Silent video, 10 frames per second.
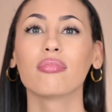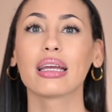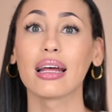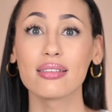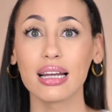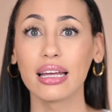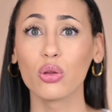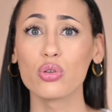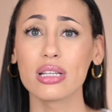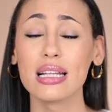gets like
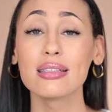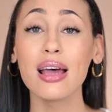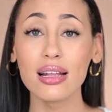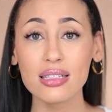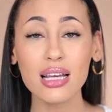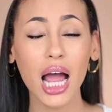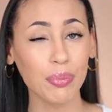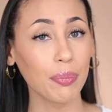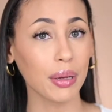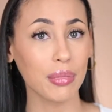those intense
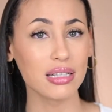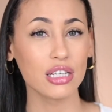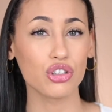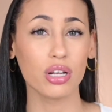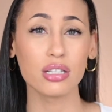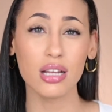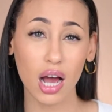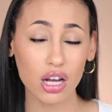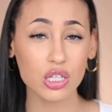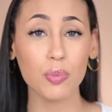hyperpigmentation,
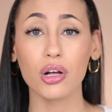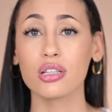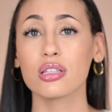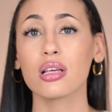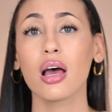dark spots,